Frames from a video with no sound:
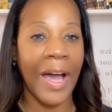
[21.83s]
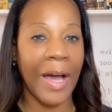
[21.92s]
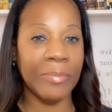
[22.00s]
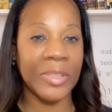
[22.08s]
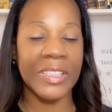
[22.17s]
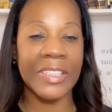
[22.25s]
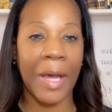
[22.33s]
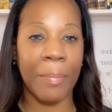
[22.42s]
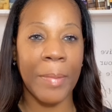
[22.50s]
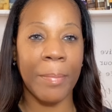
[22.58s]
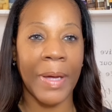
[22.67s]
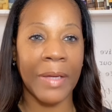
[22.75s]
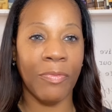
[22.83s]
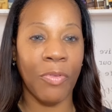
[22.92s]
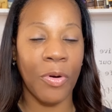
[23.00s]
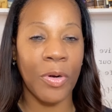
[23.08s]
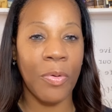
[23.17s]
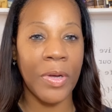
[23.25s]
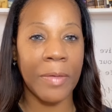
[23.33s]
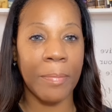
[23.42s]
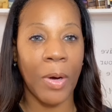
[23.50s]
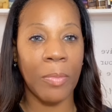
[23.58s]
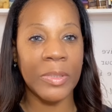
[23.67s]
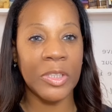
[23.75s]
I'm just stopping by for a quick
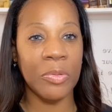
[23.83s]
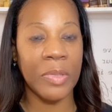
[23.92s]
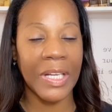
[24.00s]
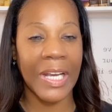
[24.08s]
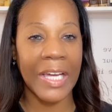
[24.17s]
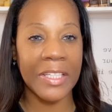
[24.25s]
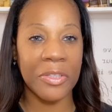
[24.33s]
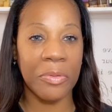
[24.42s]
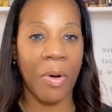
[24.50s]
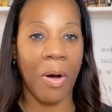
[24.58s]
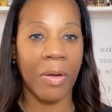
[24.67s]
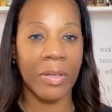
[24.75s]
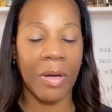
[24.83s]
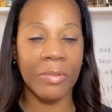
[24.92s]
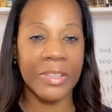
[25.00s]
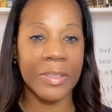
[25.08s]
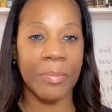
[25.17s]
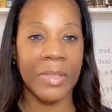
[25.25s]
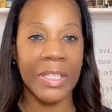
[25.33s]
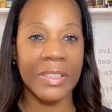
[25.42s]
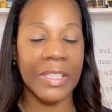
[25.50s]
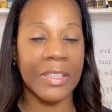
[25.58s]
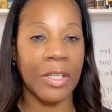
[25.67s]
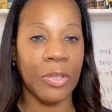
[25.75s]
moment to enlighten you all on some
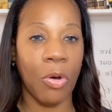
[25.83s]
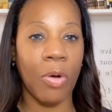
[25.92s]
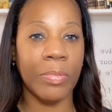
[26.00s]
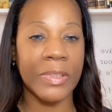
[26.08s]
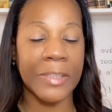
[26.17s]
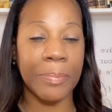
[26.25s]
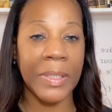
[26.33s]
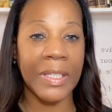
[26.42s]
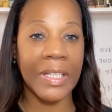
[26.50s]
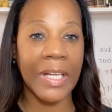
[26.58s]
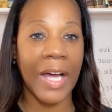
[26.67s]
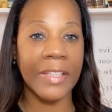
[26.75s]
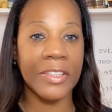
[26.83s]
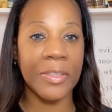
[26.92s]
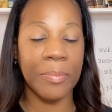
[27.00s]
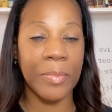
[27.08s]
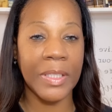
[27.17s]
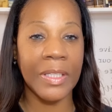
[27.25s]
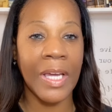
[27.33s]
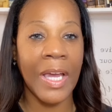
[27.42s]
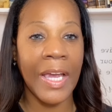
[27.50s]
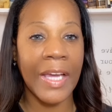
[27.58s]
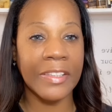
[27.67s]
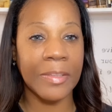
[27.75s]
things that the Lord was speaking unto me
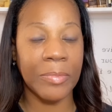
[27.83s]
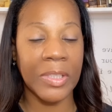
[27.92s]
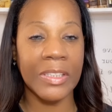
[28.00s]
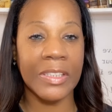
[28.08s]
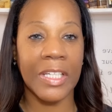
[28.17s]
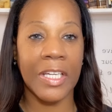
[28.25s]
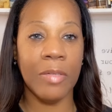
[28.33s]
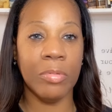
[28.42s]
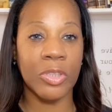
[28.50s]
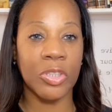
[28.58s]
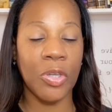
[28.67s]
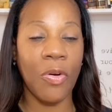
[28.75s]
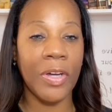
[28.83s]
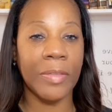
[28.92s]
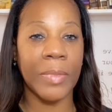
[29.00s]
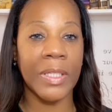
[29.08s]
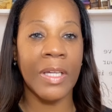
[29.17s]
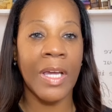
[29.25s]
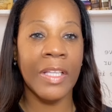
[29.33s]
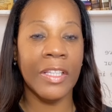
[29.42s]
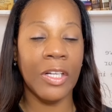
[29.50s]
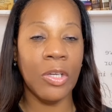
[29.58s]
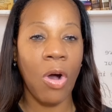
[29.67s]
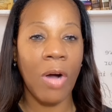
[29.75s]
and some things that He was showing me.
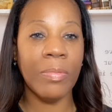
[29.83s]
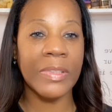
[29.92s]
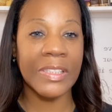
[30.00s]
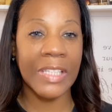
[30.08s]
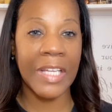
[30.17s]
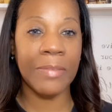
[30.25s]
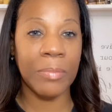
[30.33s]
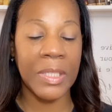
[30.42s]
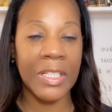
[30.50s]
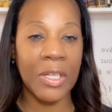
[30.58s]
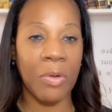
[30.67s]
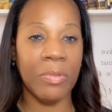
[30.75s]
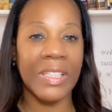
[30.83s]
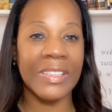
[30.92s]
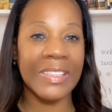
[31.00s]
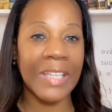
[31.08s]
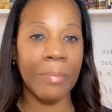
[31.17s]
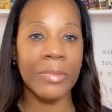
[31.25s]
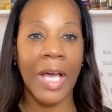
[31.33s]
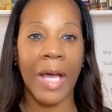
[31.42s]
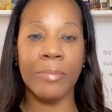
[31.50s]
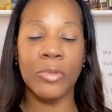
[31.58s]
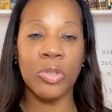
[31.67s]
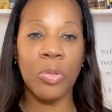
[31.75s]
The Lord was letting me know that
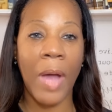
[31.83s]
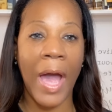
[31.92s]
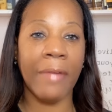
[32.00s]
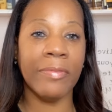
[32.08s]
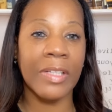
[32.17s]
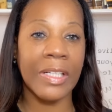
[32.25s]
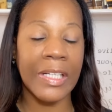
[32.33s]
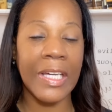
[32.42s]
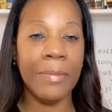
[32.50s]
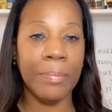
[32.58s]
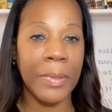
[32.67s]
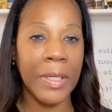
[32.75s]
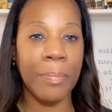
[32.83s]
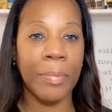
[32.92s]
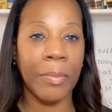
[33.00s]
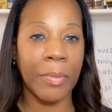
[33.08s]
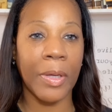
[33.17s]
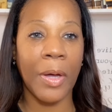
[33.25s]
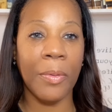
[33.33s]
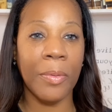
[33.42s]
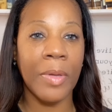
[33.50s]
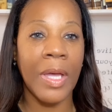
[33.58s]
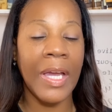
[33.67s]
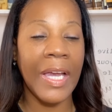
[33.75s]
sometimes you have to let people
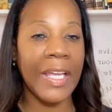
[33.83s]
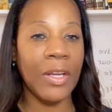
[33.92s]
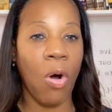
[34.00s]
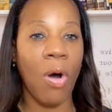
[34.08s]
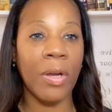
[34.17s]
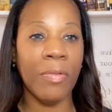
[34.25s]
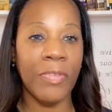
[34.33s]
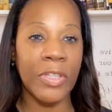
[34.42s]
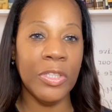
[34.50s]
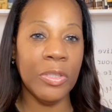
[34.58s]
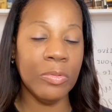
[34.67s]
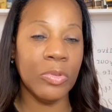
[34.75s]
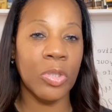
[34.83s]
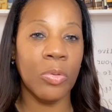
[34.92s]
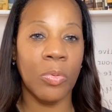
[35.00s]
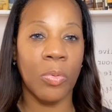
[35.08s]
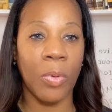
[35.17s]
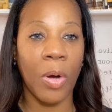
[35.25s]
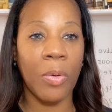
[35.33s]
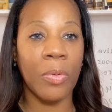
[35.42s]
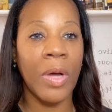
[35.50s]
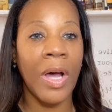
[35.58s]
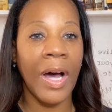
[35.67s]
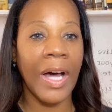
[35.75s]
go in order for you to
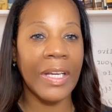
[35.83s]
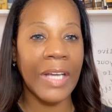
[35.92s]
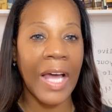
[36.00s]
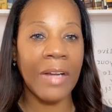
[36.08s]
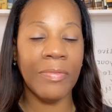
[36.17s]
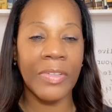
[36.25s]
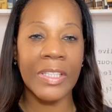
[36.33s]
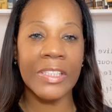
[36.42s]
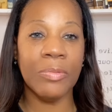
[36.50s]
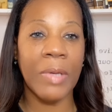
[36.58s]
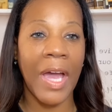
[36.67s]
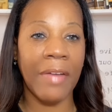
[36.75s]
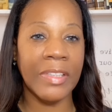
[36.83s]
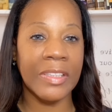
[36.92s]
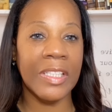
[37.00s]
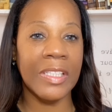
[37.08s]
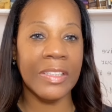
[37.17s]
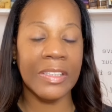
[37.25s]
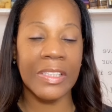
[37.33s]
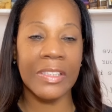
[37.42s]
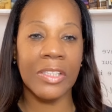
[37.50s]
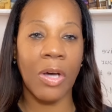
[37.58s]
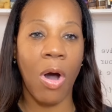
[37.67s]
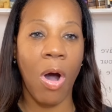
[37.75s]
grow. A lot of us, we have the tendency
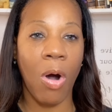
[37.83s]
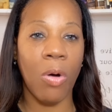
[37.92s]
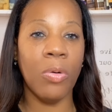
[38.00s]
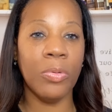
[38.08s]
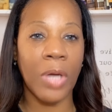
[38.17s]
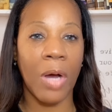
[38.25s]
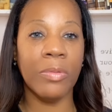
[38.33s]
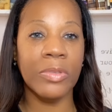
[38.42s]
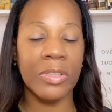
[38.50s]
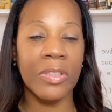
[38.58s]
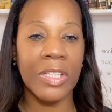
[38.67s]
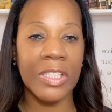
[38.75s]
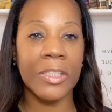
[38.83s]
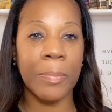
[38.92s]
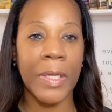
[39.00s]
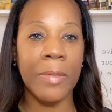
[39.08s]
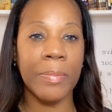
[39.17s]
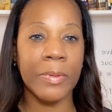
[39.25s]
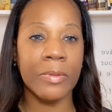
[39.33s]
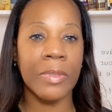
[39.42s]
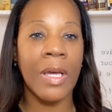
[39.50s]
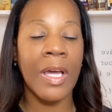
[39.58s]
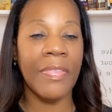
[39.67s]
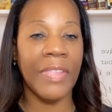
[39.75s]
to hold on to these people
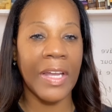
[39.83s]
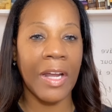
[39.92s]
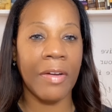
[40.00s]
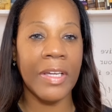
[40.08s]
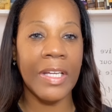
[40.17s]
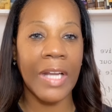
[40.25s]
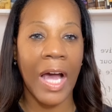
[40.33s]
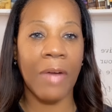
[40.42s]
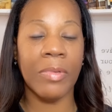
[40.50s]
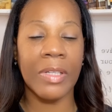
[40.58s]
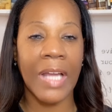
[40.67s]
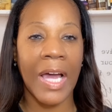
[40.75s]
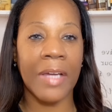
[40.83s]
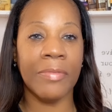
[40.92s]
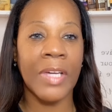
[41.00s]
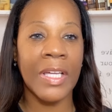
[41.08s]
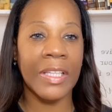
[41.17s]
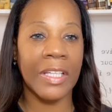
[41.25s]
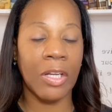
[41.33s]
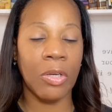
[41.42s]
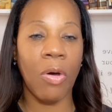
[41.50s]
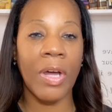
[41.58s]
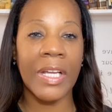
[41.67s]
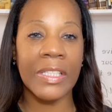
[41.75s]
that are in our life that the
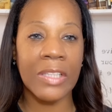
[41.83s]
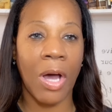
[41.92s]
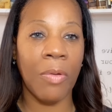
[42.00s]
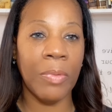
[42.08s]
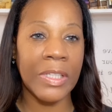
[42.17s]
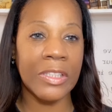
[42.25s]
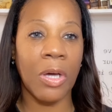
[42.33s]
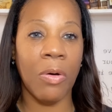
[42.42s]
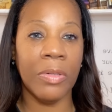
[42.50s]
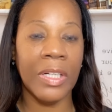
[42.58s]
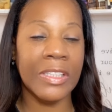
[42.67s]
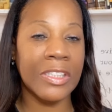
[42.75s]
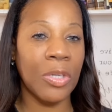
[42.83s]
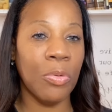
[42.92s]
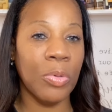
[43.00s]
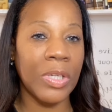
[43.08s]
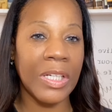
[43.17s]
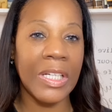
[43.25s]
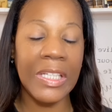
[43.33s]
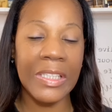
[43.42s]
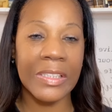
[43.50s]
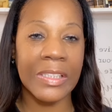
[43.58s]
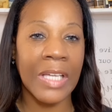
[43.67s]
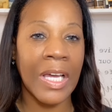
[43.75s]
Lord has already told us to
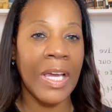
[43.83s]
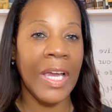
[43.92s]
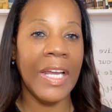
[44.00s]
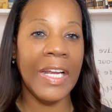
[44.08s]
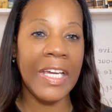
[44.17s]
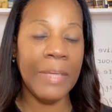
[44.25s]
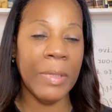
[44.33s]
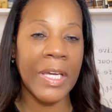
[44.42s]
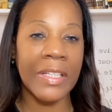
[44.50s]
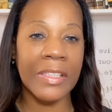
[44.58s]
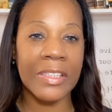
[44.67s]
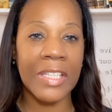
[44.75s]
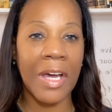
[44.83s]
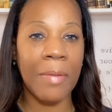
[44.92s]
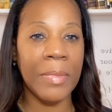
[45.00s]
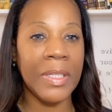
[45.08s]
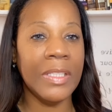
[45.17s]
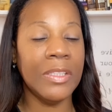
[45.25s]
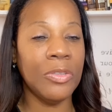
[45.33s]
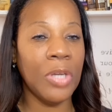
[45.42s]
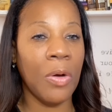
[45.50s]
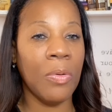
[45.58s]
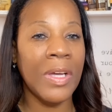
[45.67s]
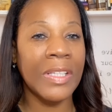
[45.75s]
release. And He began to tell me, you
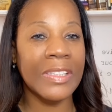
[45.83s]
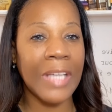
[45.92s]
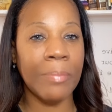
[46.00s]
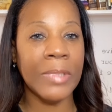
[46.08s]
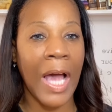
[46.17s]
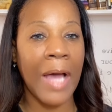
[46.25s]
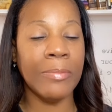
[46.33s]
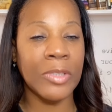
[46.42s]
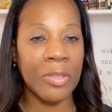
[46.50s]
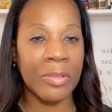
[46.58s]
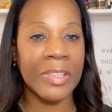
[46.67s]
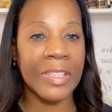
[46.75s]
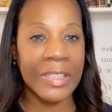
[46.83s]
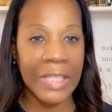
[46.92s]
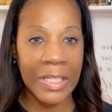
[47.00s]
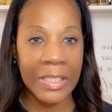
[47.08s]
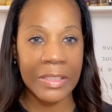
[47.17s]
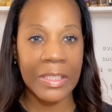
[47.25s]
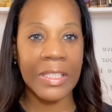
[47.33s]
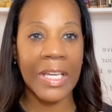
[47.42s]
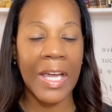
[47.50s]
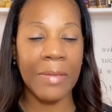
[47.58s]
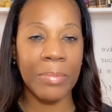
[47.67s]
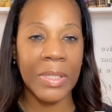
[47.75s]
know, sometimes there their season
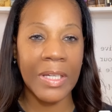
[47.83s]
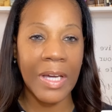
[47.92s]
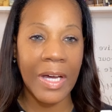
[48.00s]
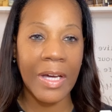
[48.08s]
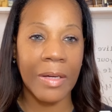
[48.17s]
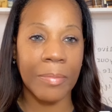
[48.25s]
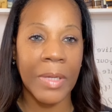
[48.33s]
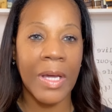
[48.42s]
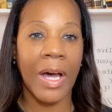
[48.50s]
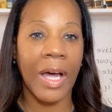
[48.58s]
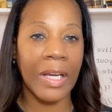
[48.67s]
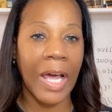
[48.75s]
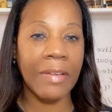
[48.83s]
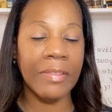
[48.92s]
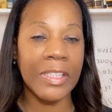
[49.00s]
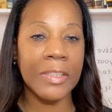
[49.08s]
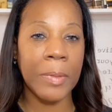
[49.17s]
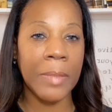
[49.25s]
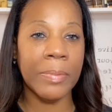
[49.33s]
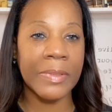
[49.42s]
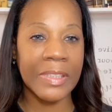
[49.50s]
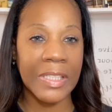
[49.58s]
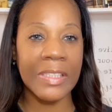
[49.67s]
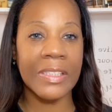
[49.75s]
can be up. A lot of these people's
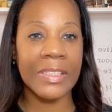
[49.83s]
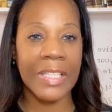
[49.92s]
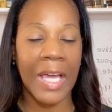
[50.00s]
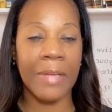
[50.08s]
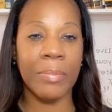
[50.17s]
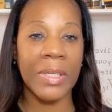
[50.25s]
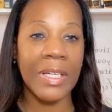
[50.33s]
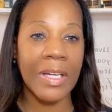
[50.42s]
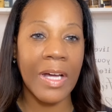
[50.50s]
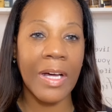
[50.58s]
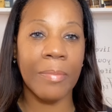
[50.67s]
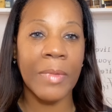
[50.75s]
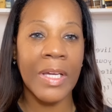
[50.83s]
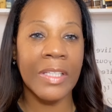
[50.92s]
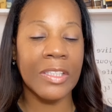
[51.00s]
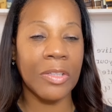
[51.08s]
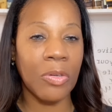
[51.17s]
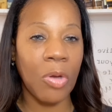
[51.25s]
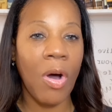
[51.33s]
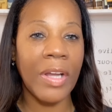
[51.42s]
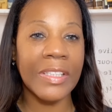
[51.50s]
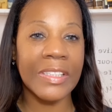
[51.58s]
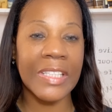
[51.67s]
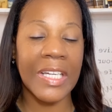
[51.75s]
seasons can be up. So the Lord
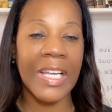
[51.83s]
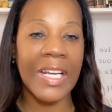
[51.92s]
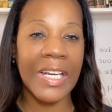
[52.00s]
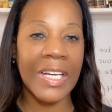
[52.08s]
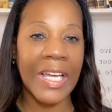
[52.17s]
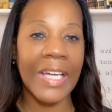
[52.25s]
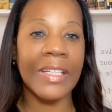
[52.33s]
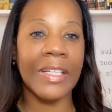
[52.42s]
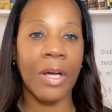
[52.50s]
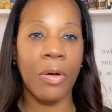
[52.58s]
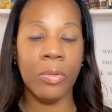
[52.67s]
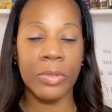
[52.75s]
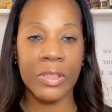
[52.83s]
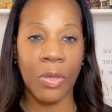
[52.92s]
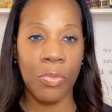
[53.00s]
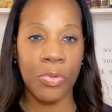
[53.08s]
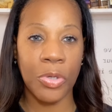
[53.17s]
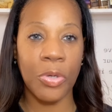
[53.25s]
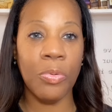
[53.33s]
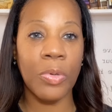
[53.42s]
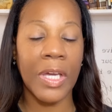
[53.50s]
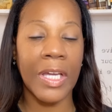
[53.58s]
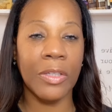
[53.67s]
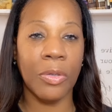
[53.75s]
is saying, let go so you
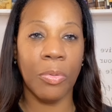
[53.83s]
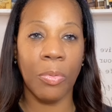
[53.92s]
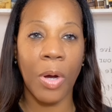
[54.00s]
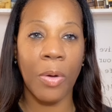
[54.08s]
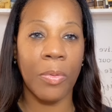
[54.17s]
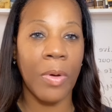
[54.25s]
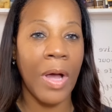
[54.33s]
can grow.